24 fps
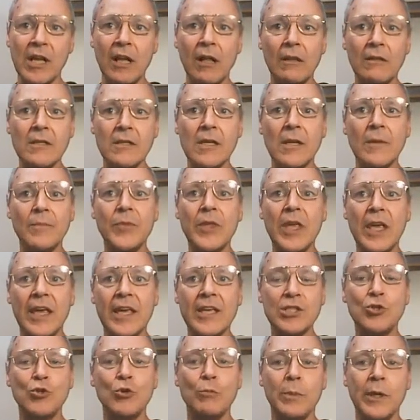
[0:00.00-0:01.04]
result
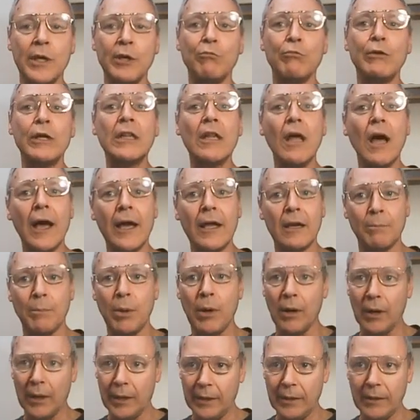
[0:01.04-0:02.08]
is to be relied
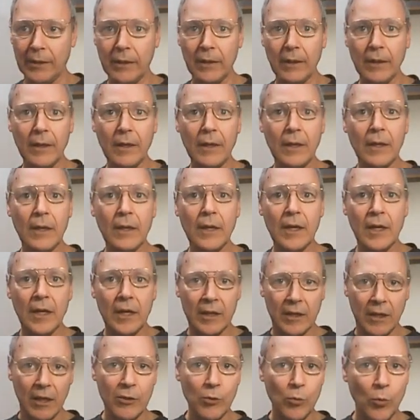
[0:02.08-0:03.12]
upon.
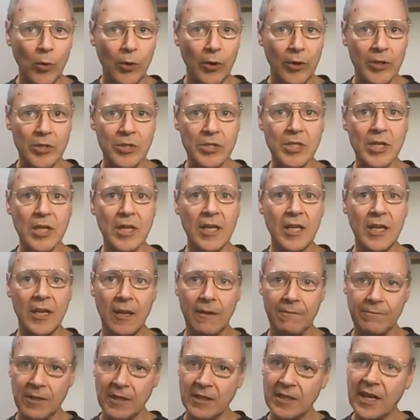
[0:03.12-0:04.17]
In other words,
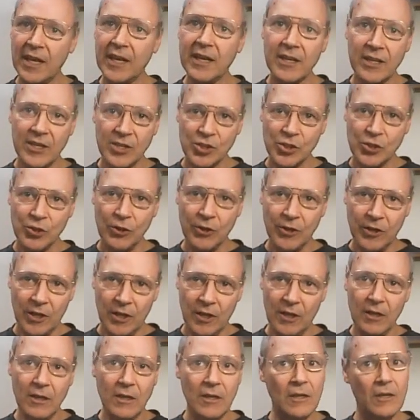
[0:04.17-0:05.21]
if the data is
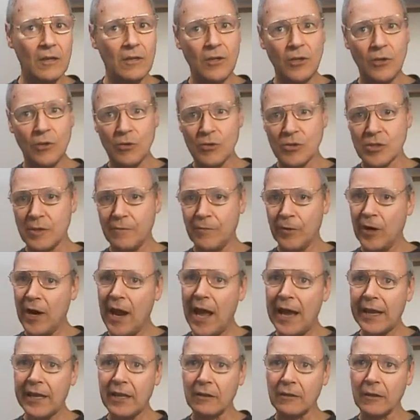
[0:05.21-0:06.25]
dirty, to use the
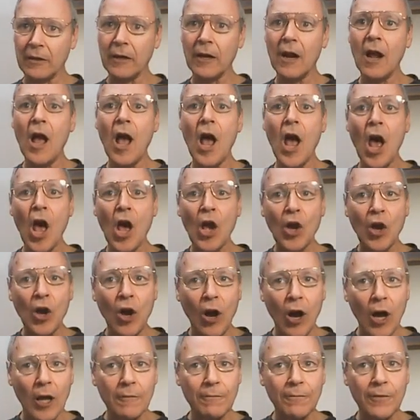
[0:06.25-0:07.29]
vernacular,
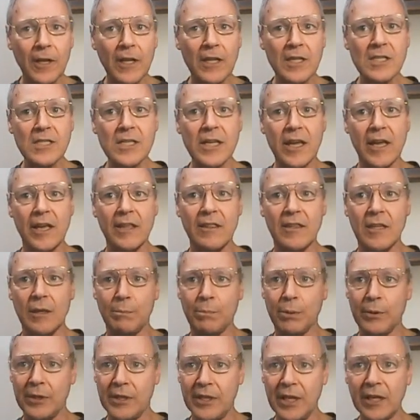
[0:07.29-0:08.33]
confidence in
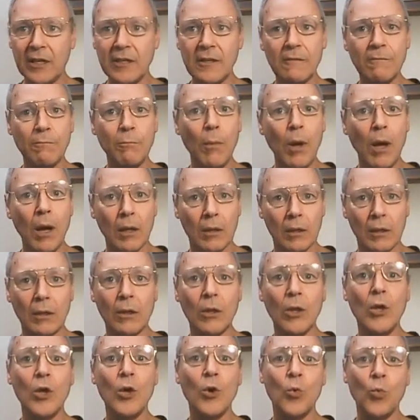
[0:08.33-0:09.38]
the predictive
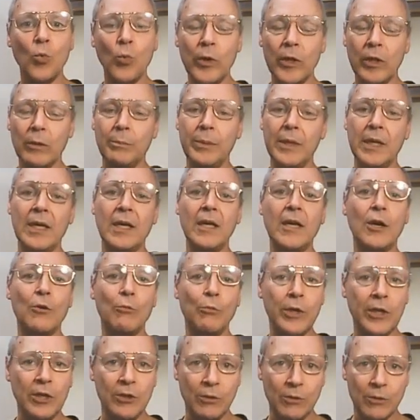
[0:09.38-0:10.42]
model will be
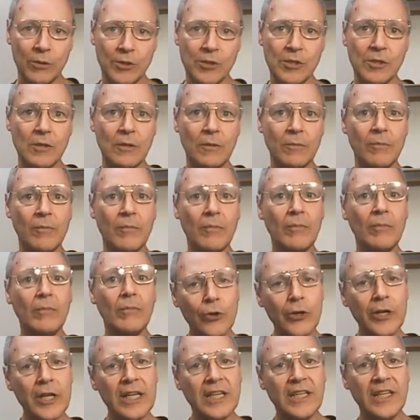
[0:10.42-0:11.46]
reduced.
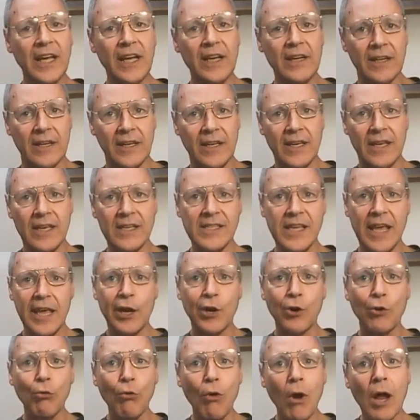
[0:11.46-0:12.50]
Dirty data is
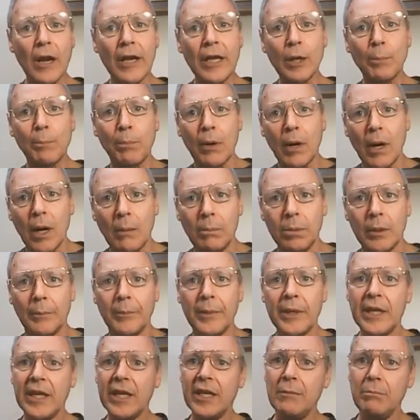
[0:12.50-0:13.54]
a chronic
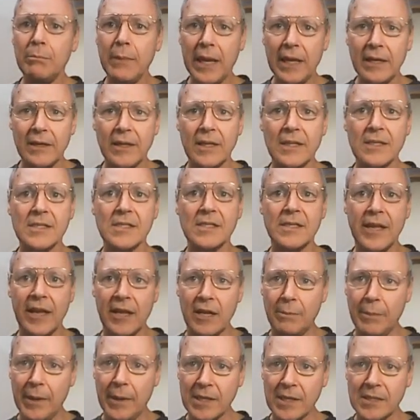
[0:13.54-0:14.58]
problem in maintenance
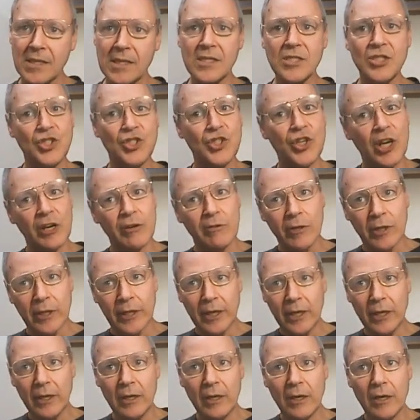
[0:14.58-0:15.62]
databases
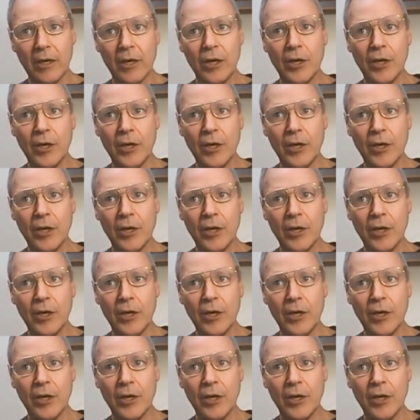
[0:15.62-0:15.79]
generally.